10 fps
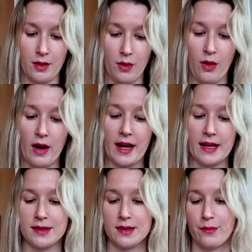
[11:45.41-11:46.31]
Or I
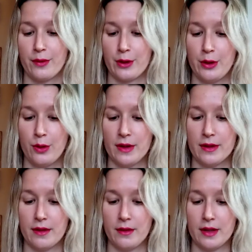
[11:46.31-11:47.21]
guess for you
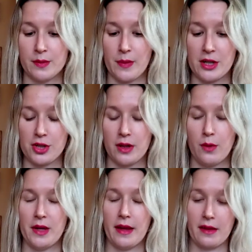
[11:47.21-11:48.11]
especially, it
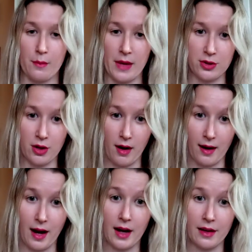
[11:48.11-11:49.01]
would be like the major
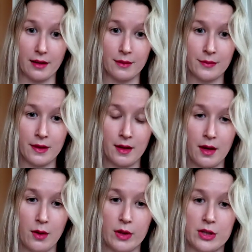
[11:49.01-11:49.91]
arcana,
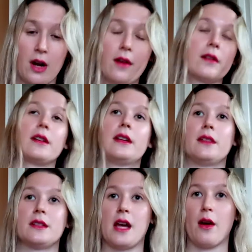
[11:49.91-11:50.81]
which are in
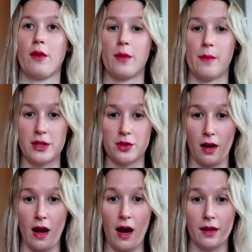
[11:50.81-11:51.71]
the tarot. The major
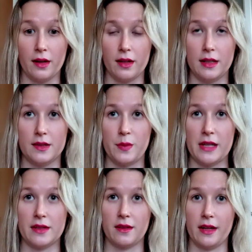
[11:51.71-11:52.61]
arcana is
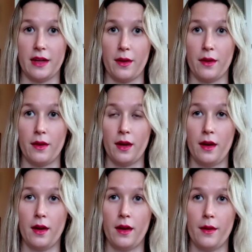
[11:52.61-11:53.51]
basically
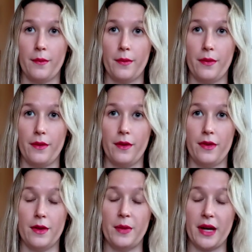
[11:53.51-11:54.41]

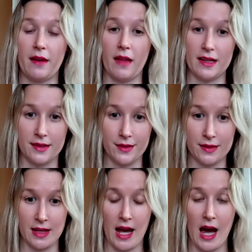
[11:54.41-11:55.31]
the big lessons
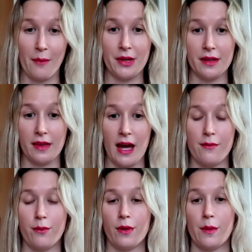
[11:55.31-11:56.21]
that happen in life,
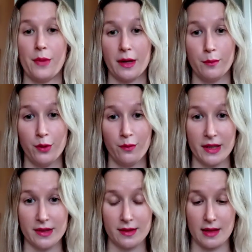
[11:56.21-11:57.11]
or the big
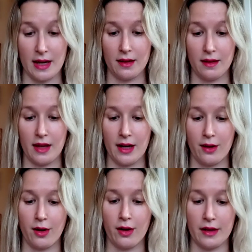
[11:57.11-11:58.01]
movements that
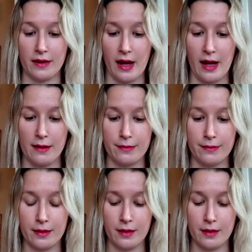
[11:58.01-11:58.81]
occur in life.